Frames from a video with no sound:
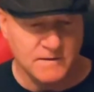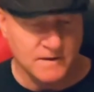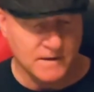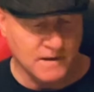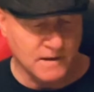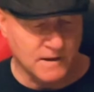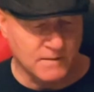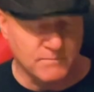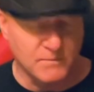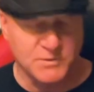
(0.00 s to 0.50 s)

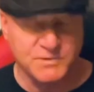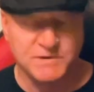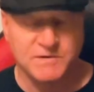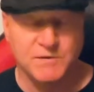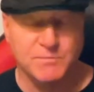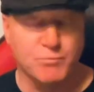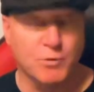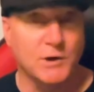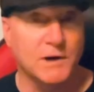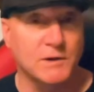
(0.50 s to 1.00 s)
Most of
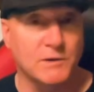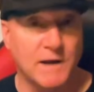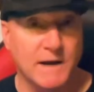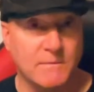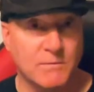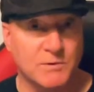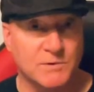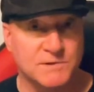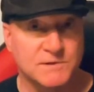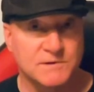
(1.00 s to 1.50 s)
the printing
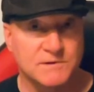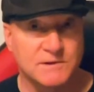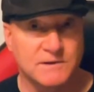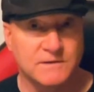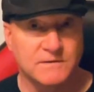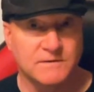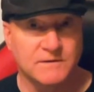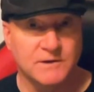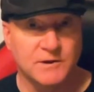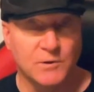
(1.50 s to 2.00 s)
labels
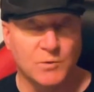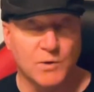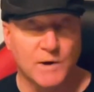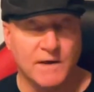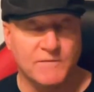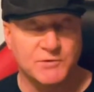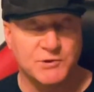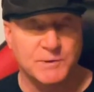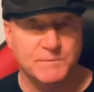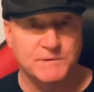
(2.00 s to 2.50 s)
that, when
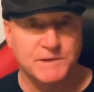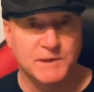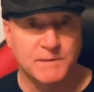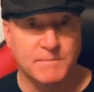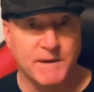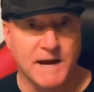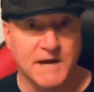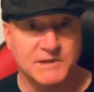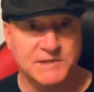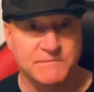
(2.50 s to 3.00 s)
I've shipped in the
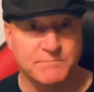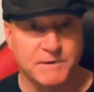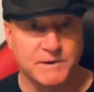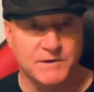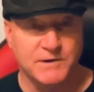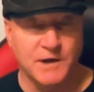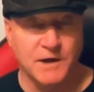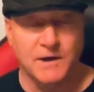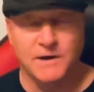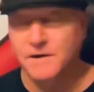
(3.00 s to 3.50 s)
past have
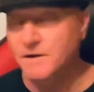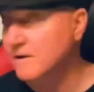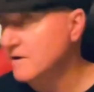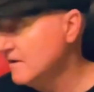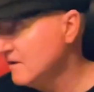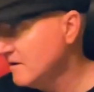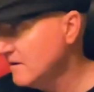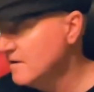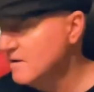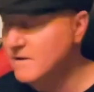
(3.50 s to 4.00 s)
been done
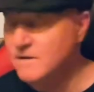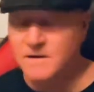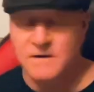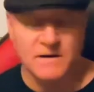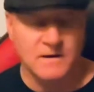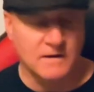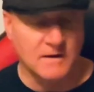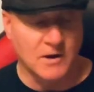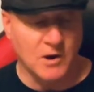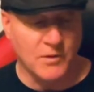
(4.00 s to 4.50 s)

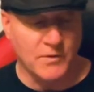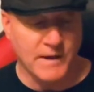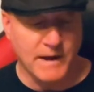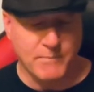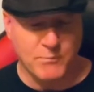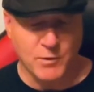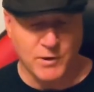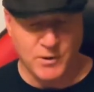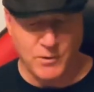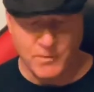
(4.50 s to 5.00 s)
on
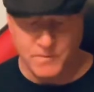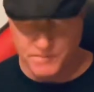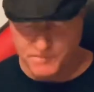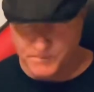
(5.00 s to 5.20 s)
that printer.